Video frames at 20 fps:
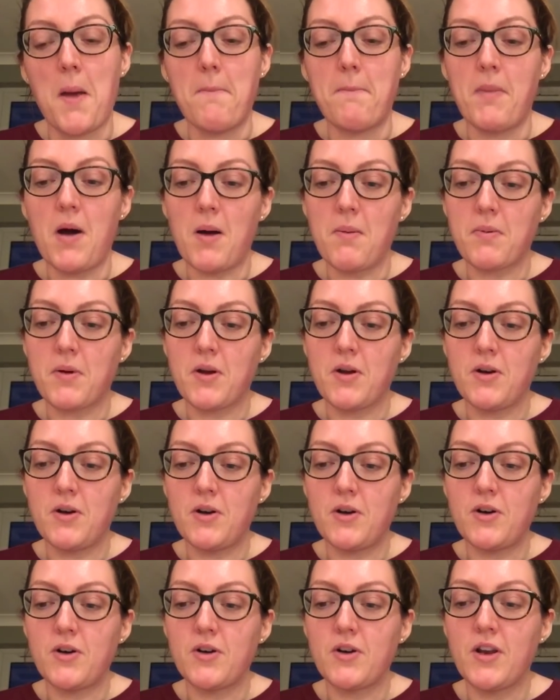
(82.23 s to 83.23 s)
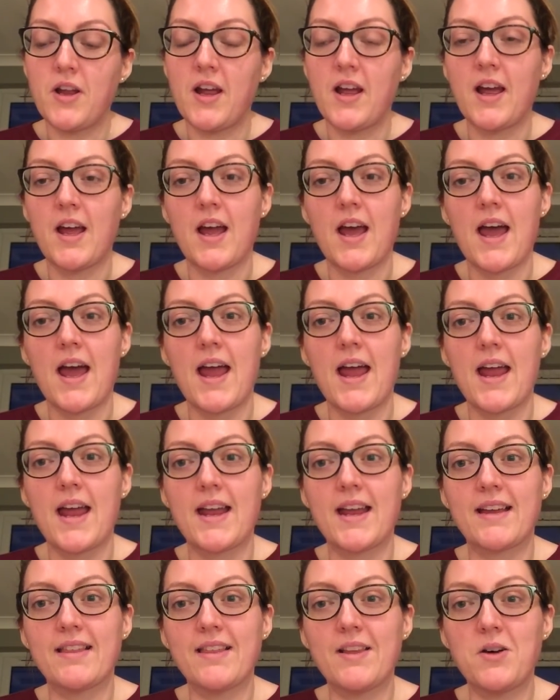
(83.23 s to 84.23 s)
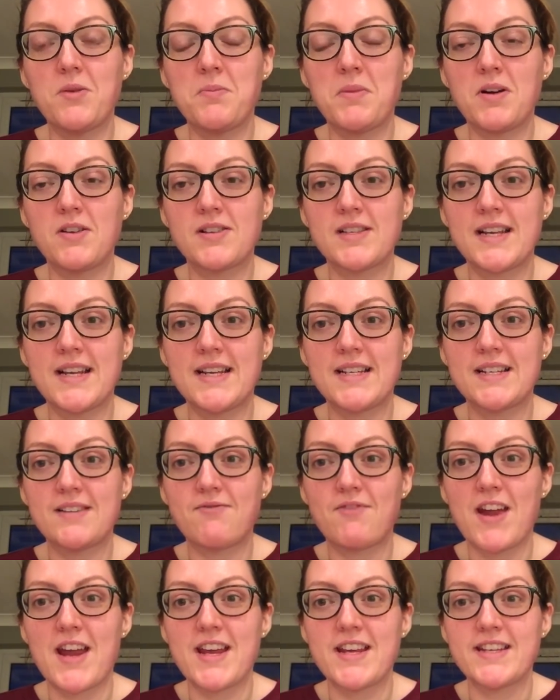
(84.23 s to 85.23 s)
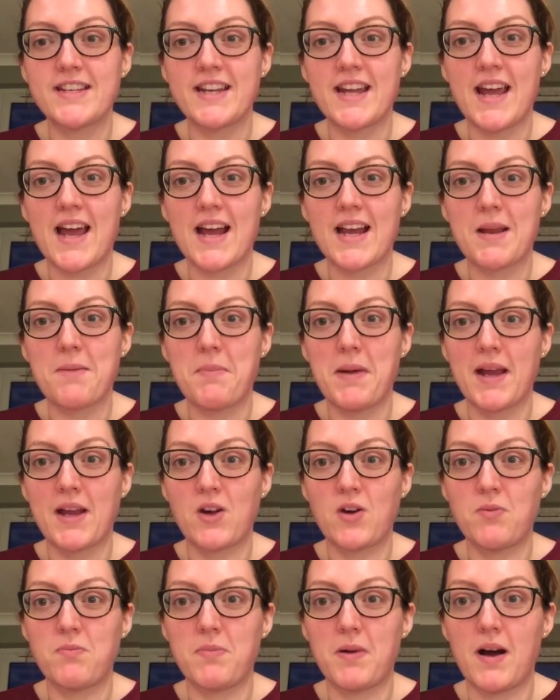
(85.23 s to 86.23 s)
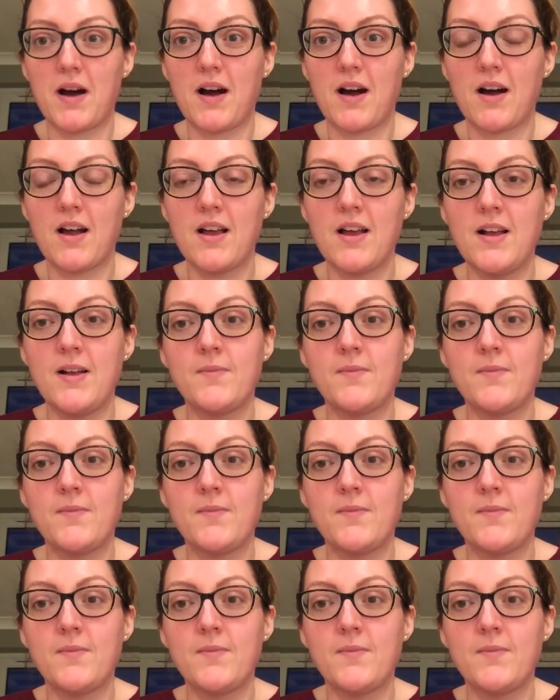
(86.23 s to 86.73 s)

popcorn, a little Malteser reindeer and a pickup bar.